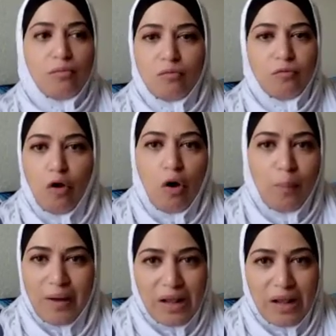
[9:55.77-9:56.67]
for all
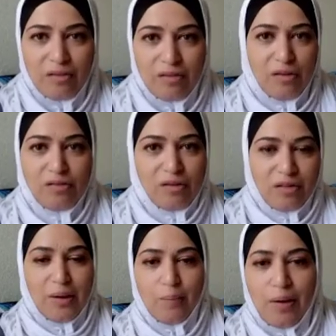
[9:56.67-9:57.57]
my days into
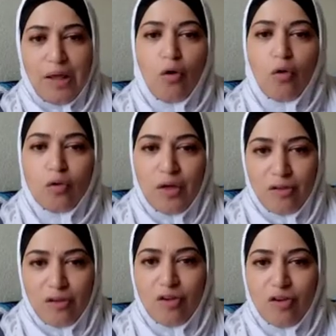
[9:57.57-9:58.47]
like my old
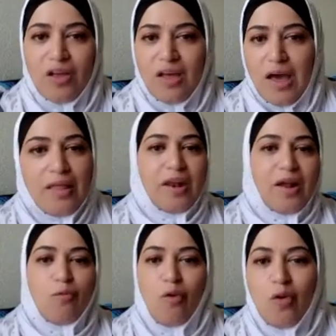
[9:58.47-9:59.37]
age and that
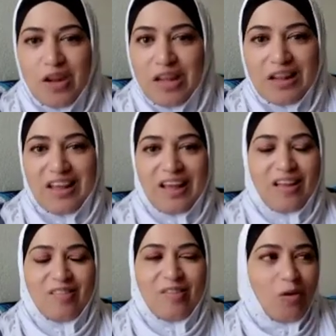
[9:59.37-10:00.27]
i won't need like
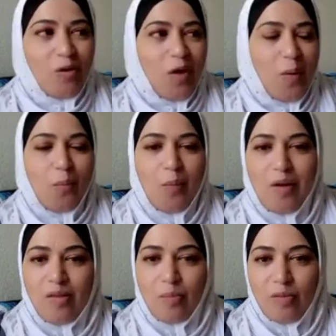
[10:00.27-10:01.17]
a total hip
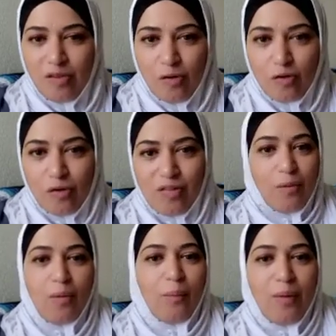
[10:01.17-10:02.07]
replacement surgery
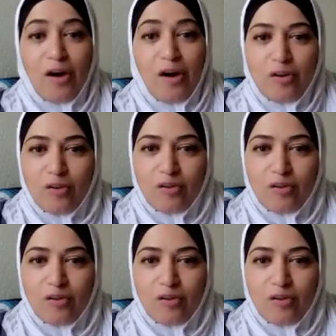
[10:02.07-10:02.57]
like what my doctors